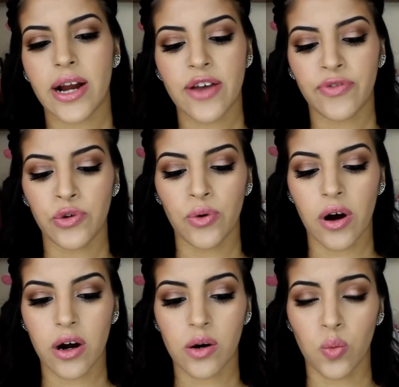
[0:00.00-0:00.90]
If you
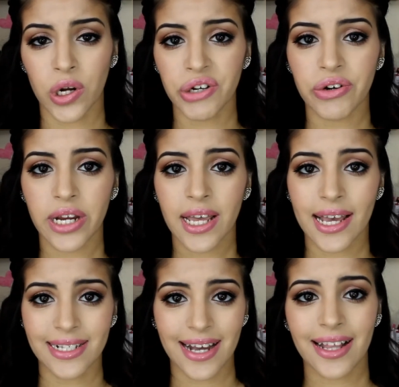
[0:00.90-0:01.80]
are wondering
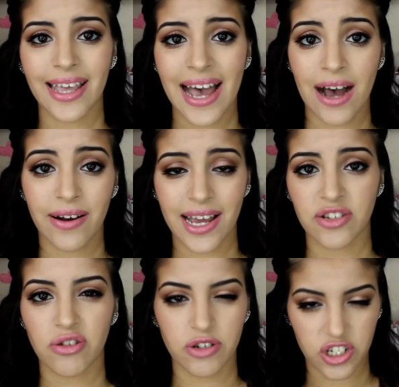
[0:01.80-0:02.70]
exactly how to
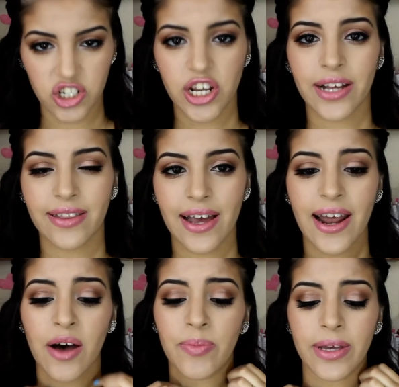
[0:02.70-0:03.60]
enter, just check that
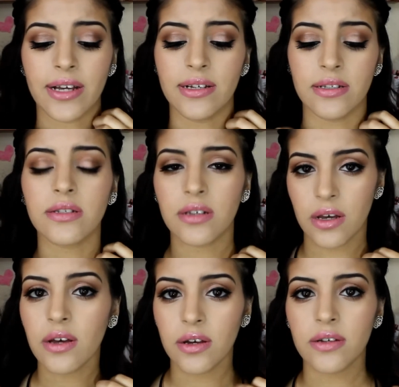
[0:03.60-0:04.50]
out because
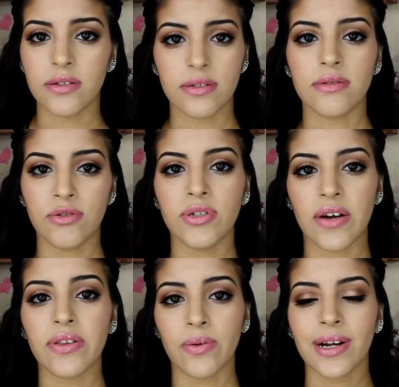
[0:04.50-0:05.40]
you
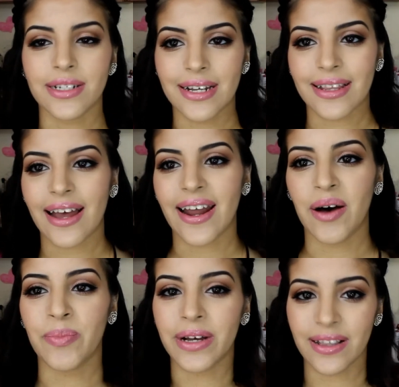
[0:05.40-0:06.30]
definitely want to check that
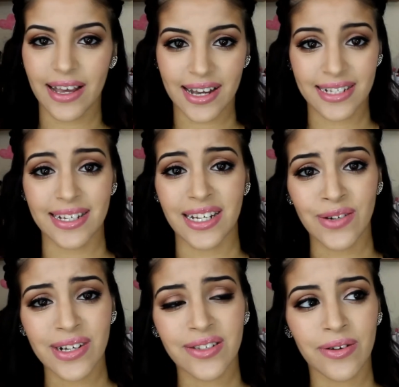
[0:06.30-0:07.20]
out. But like I said,
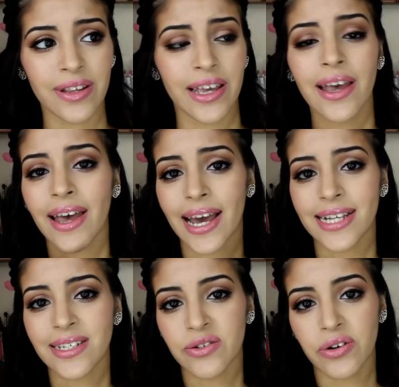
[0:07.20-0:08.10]
US only,
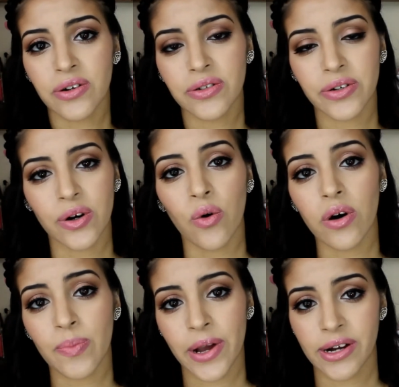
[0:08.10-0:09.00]
18 or older,
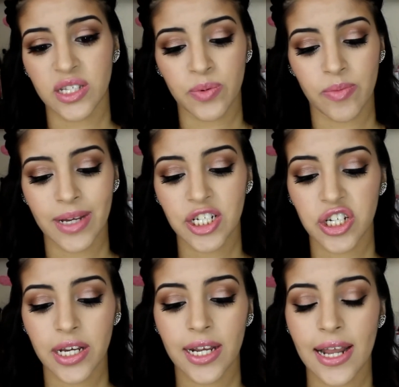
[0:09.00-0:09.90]
or parents' permission.